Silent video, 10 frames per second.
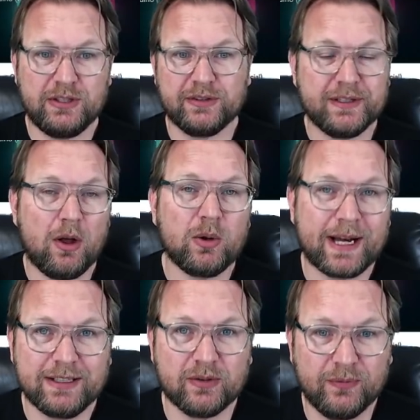You see all
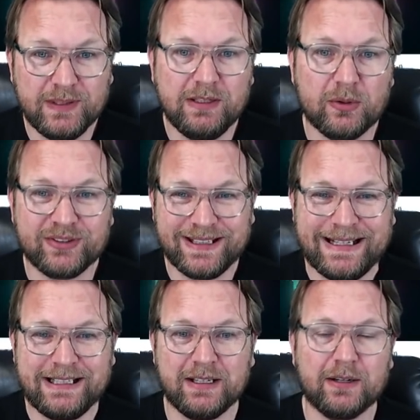kinds of videos
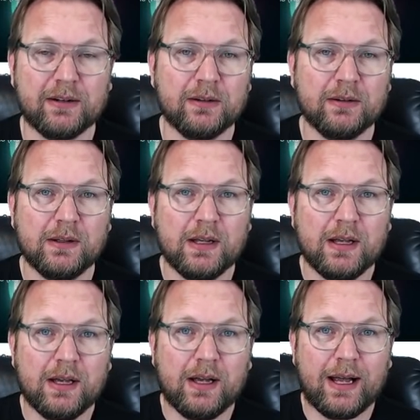in here,
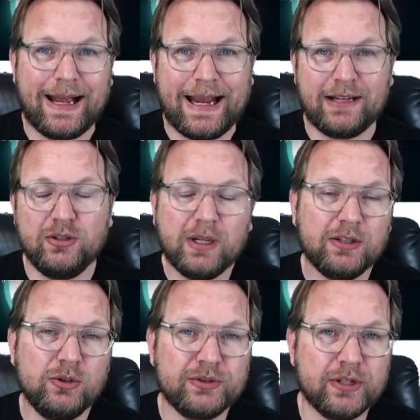and you can
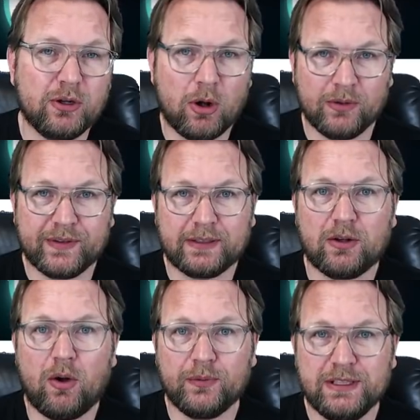use the content
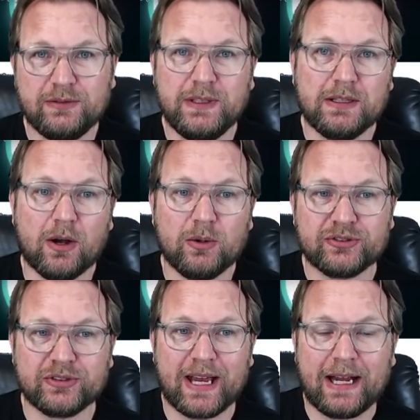of these
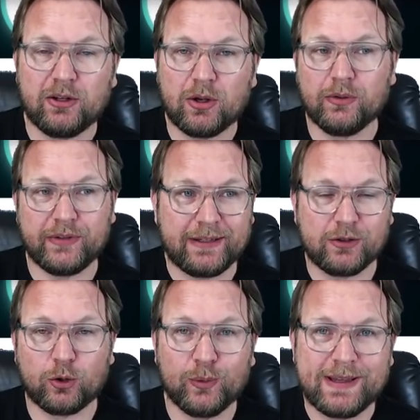videos, and Content
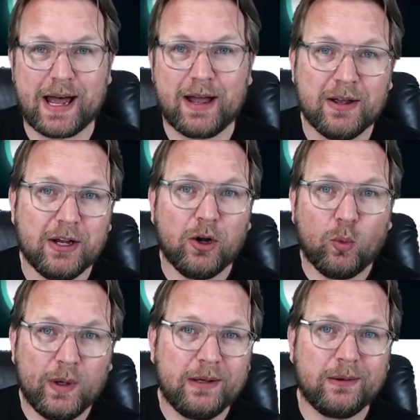Gorilla
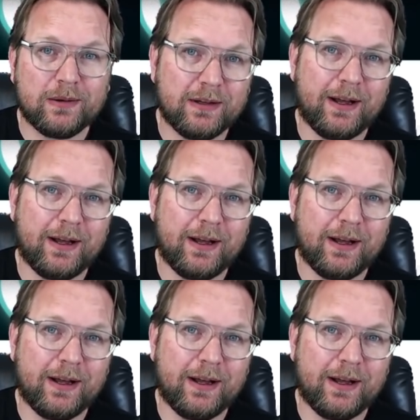will